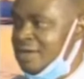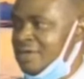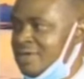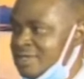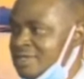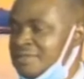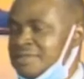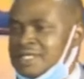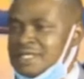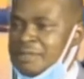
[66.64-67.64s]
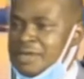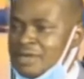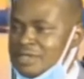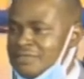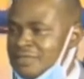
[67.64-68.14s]
because stem cells can be
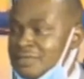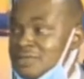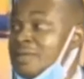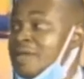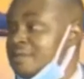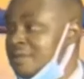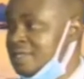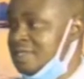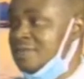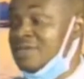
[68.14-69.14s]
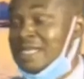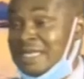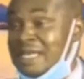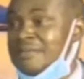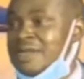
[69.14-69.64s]
gotten from so many places, so the
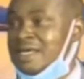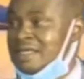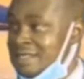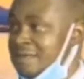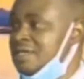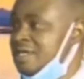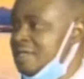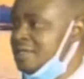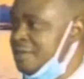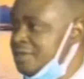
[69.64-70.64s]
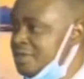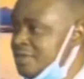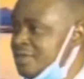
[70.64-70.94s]
name now is stem cell transplantation.